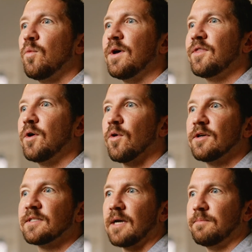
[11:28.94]
with your
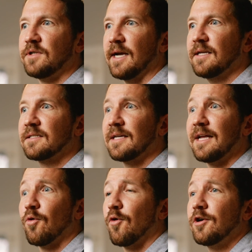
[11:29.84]
subjects in
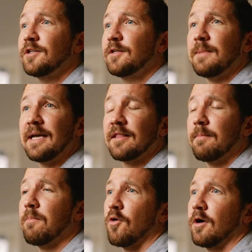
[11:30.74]
order to make them
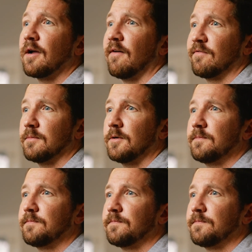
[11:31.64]
more comfortable.